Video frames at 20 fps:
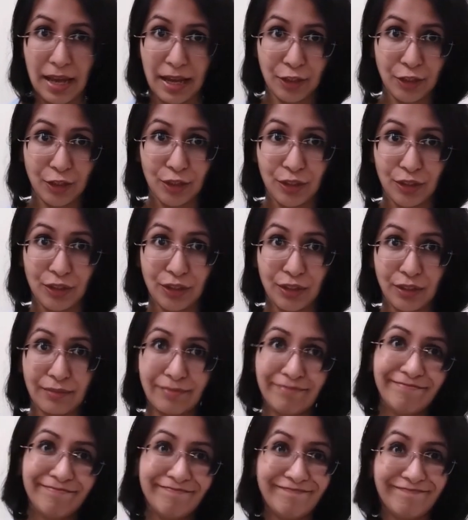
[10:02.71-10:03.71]
actions.
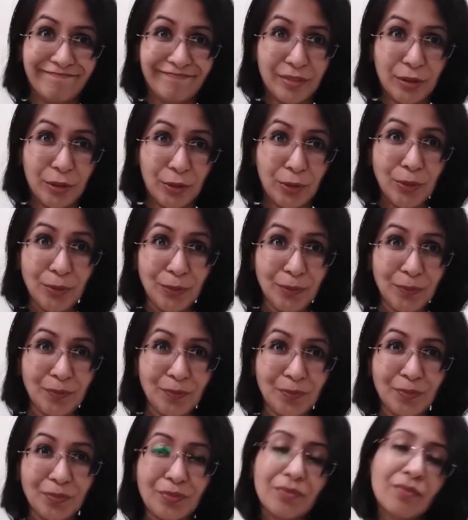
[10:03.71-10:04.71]
Cool.
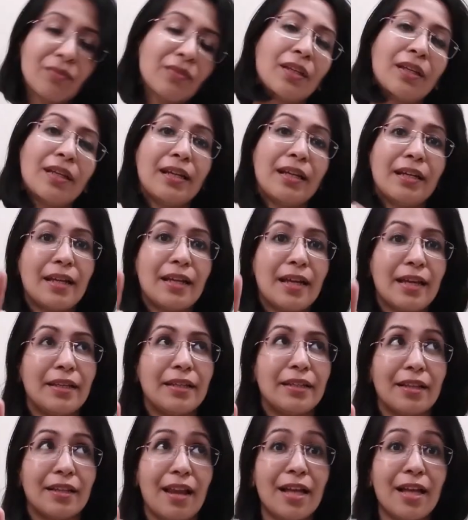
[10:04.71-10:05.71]

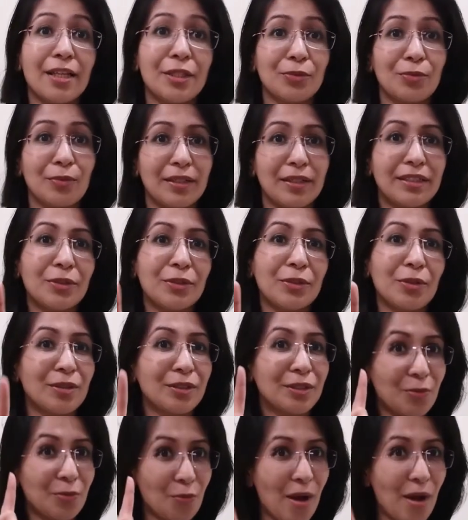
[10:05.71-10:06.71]
The last one is
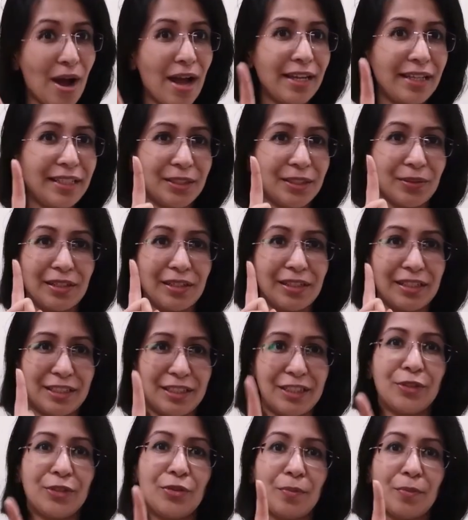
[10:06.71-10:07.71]
also Y, so I'll
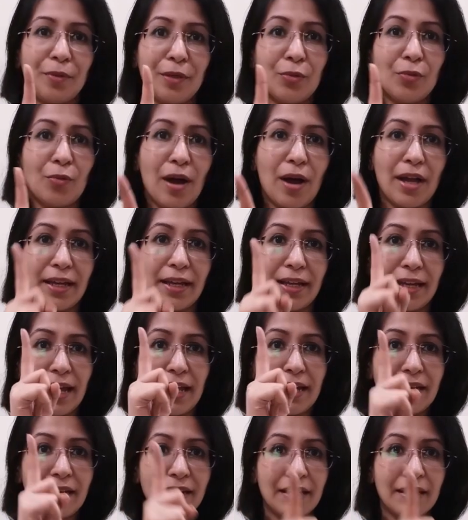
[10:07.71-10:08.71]
just repeat Y
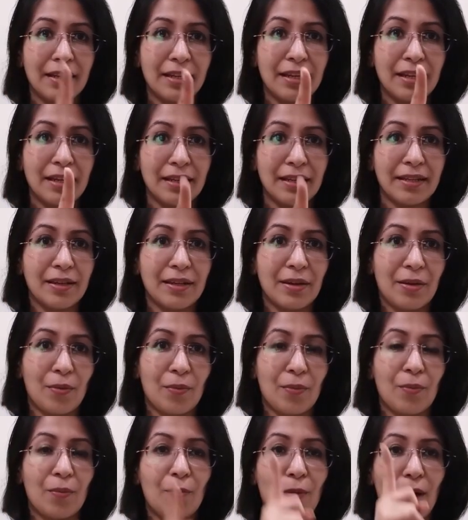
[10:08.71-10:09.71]
again.
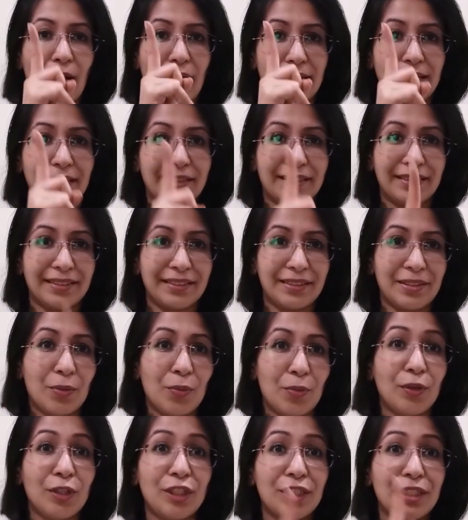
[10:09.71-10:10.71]
Y.
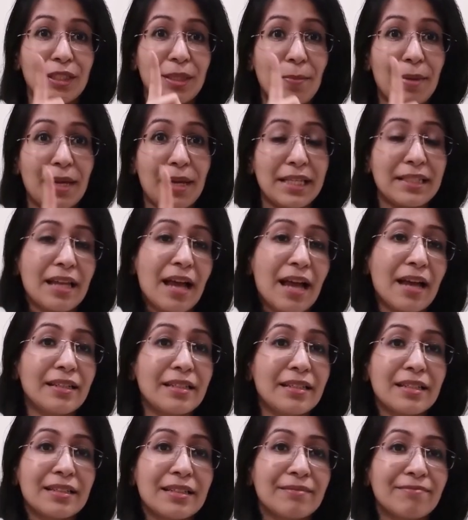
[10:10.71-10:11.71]
Which is the base
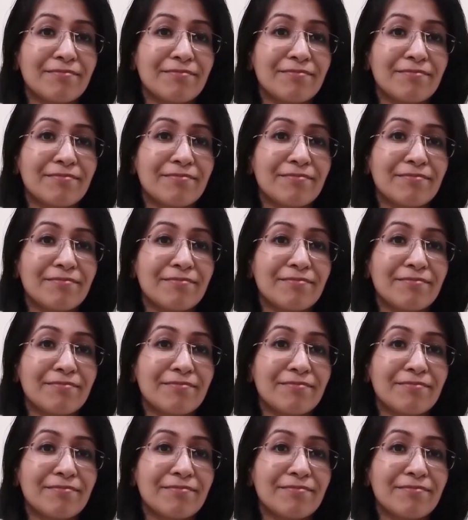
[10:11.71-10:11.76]
hand?